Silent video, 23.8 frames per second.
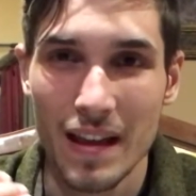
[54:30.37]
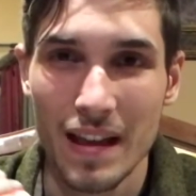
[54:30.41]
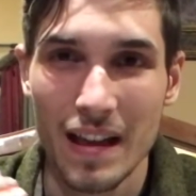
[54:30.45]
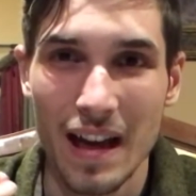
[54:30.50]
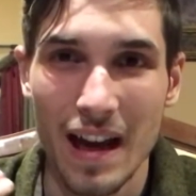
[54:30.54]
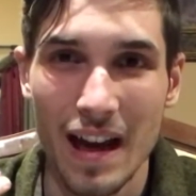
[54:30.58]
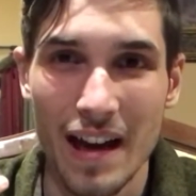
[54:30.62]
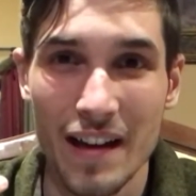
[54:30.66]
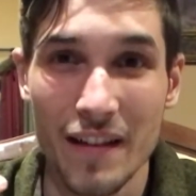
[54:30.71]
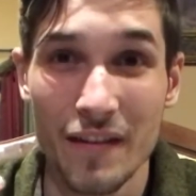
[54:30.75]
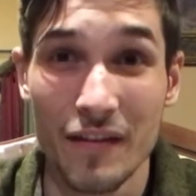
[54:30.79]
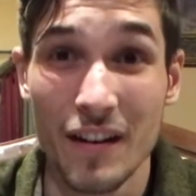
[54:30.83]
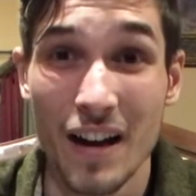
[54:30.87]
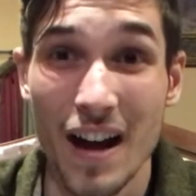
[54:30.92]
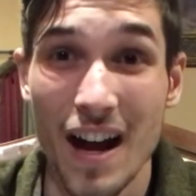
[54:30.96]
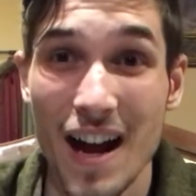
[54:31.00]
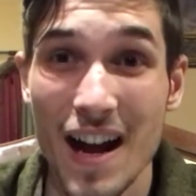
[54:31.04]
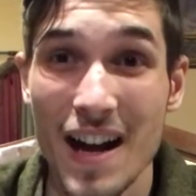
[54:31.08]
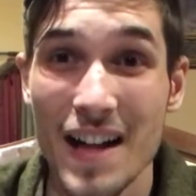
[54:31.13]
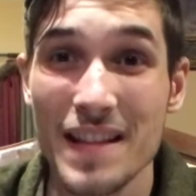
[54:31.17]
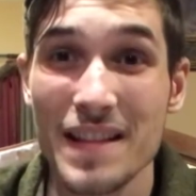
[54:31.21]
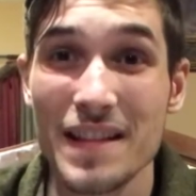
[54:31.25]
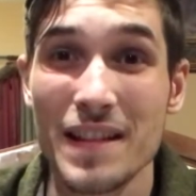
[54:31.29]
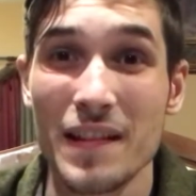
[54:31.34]
kind of
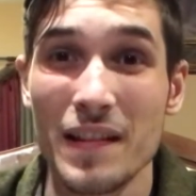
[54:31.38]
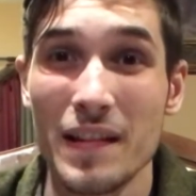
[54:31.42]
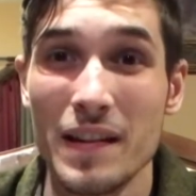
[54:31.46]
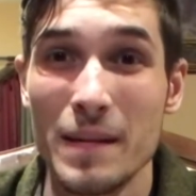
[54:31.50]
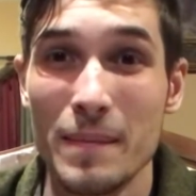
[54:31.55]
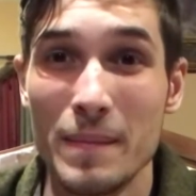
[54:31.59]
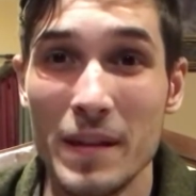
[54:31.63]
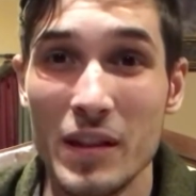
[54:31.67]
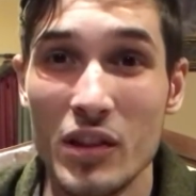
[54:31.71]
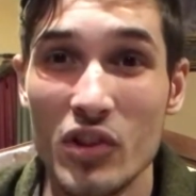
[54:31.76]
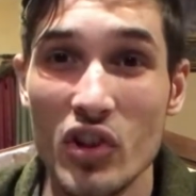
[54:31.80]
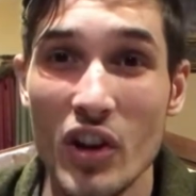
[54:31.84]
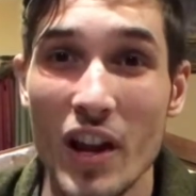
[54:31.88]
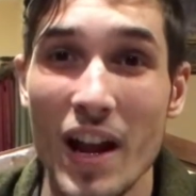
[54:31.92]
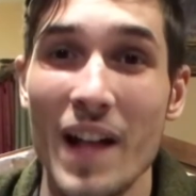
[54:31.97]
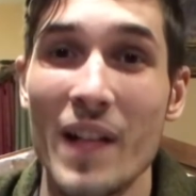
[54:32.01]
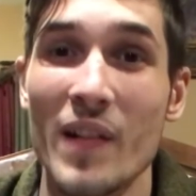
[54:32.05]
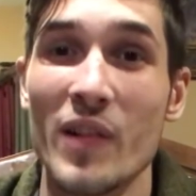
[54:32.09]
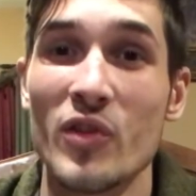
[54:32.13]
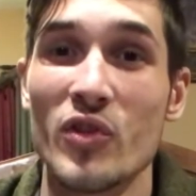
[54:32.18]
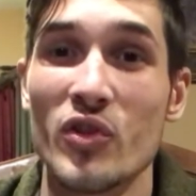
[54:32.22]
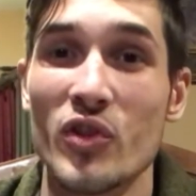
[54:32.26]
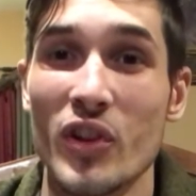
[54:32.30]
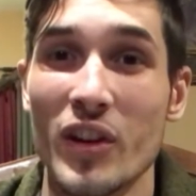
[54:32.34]
constantly be
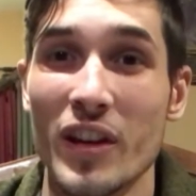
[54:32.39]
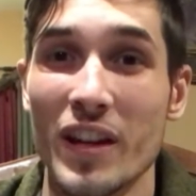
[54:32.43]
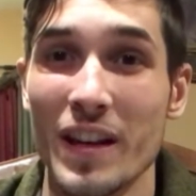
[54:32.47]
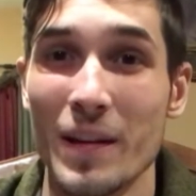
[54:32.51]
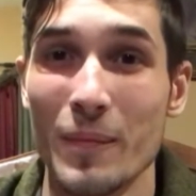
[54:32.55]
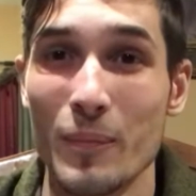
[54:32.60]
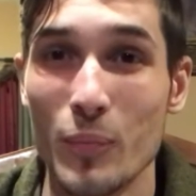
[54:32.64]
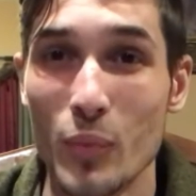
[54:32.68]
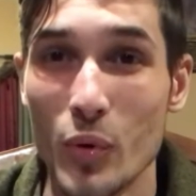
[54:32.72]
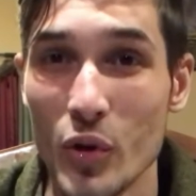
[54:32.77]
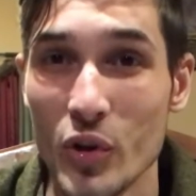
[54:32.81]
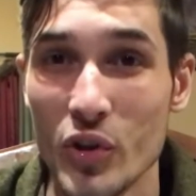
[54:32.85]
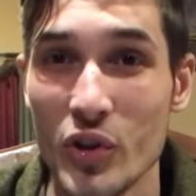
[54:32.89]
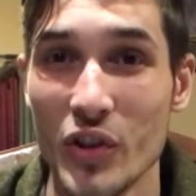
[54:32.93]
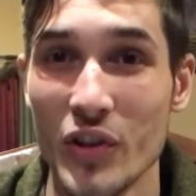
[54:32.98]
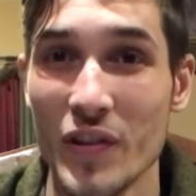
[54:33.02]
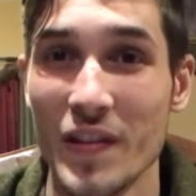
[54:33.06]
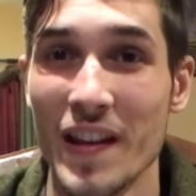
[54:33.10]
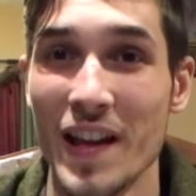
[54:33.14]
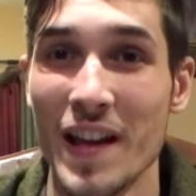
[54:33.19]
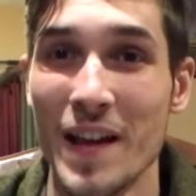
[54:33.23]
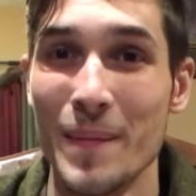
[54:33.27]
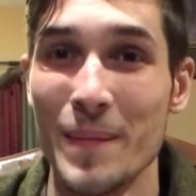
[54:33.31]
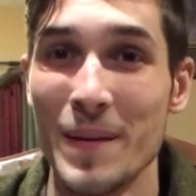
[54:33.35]
challenging and pushing
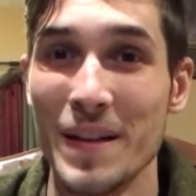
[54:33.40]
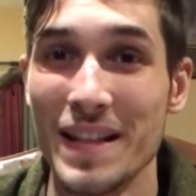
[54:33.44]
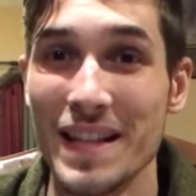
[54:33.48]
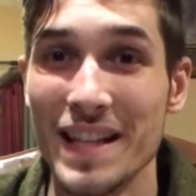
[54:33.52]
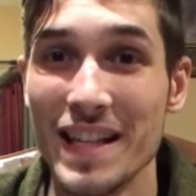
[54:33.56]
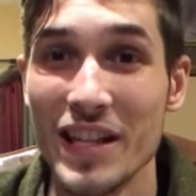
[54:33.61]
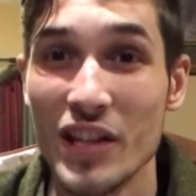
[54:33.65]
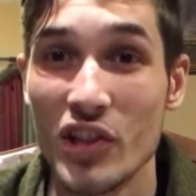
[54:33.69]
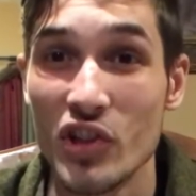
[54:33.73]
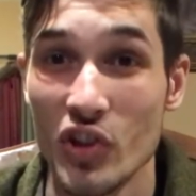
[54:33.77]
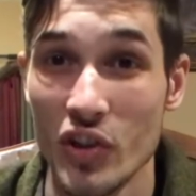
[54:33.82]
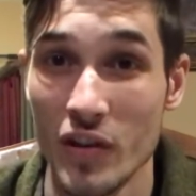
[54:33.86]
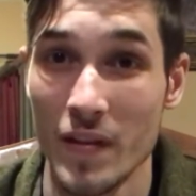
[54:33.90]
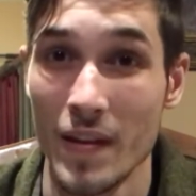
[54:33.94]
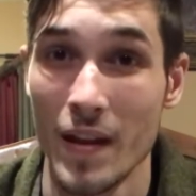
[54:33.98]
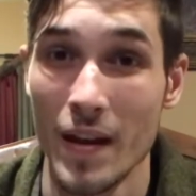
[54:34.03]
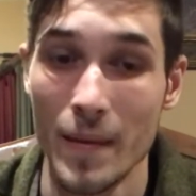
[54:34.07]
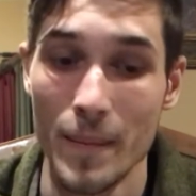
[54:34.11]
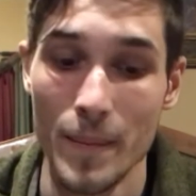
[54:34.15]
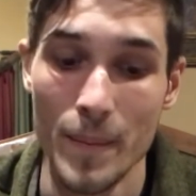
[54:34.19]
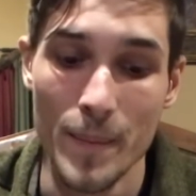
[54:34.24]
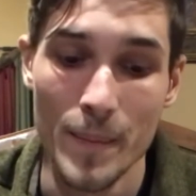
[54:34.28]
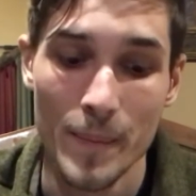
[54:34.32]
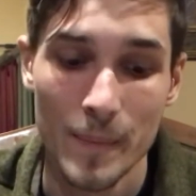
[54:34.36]
them and teaching
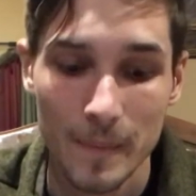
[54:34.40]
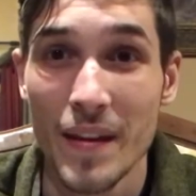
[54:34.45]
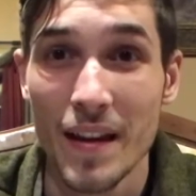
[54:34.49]
them.